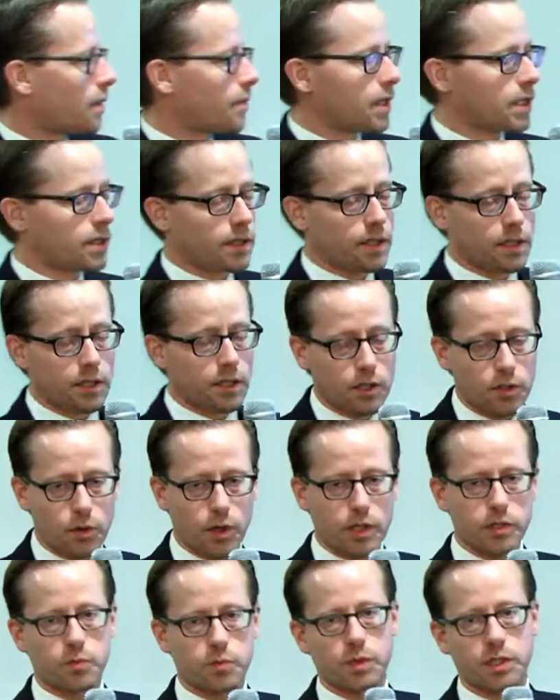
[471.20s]
I mean, in the
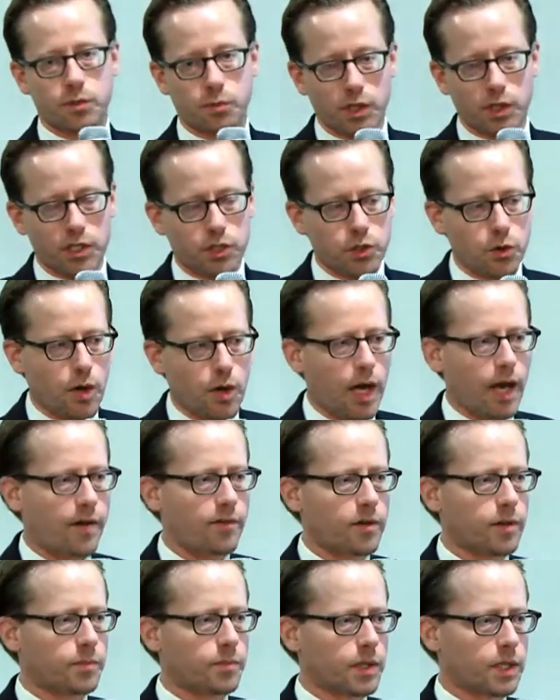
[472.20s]
U.S. we do
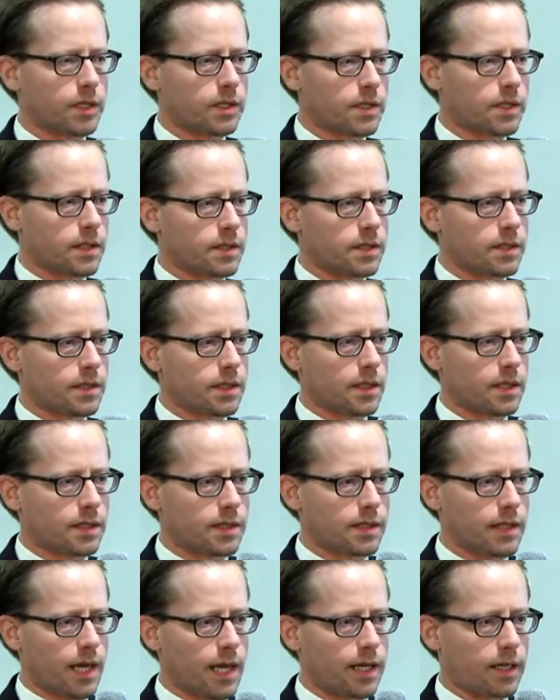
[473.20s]
have it, but
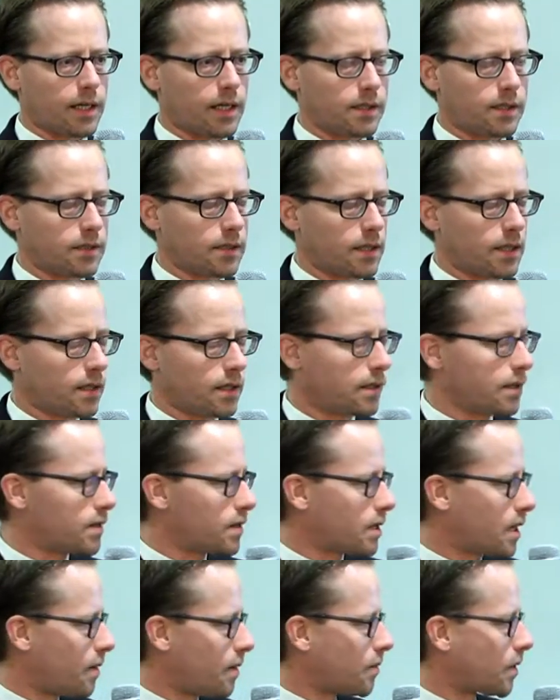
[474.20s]
it's not on the
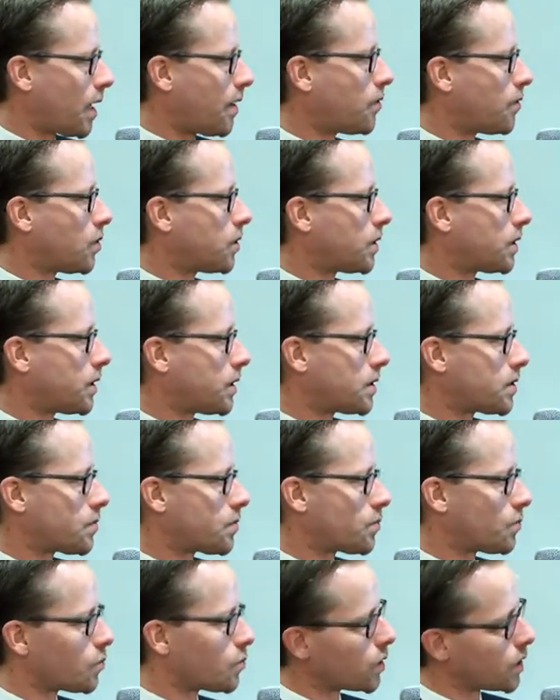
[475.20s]
same level, and it's
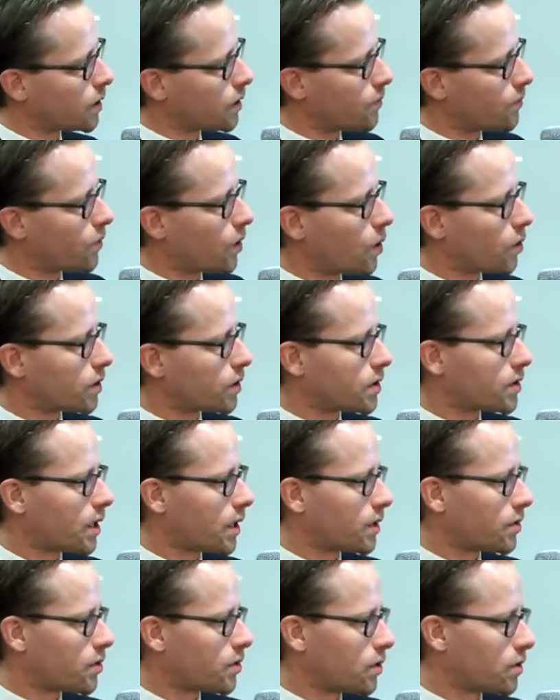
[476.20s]
really focused
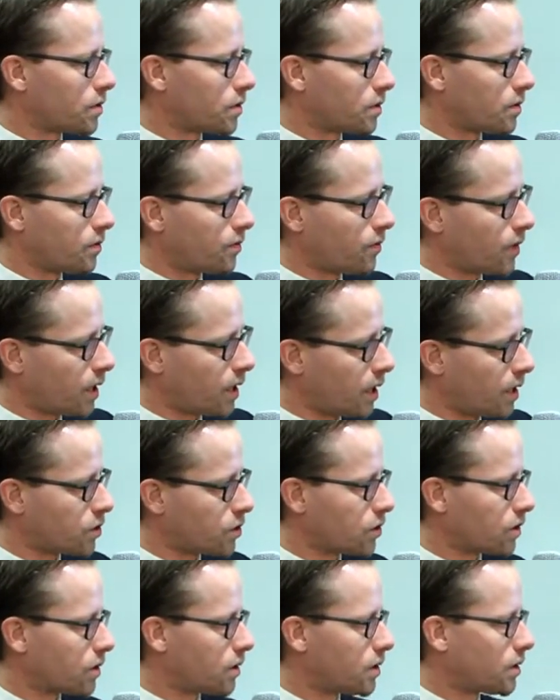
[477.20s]
on certain
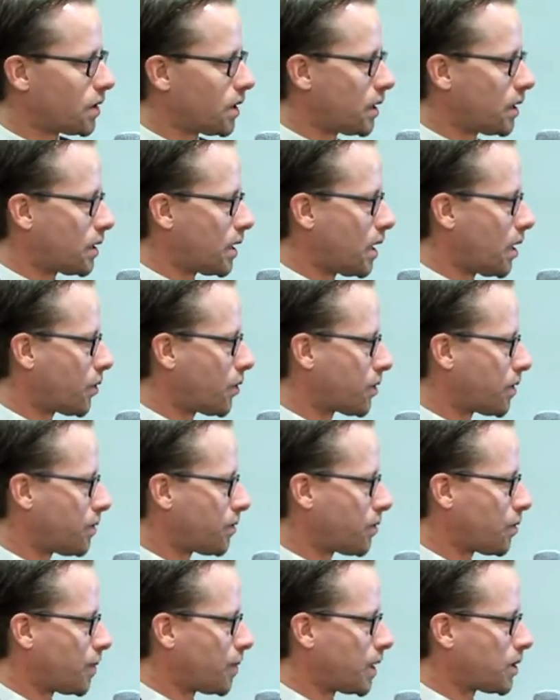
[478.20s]
financial and health
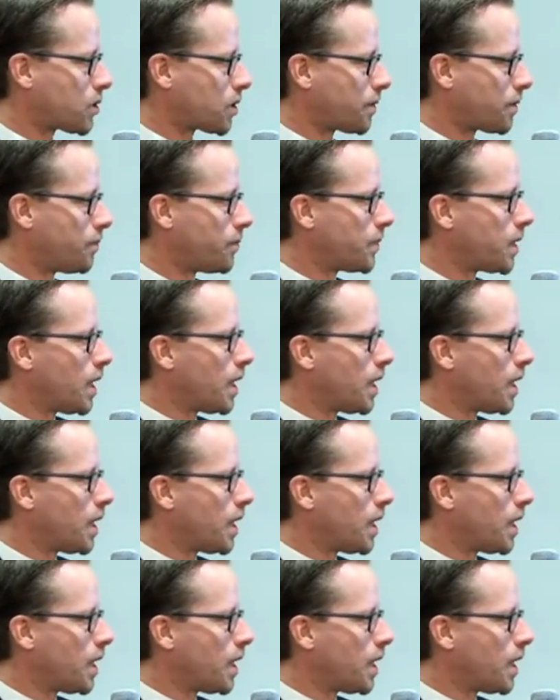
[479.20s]
information.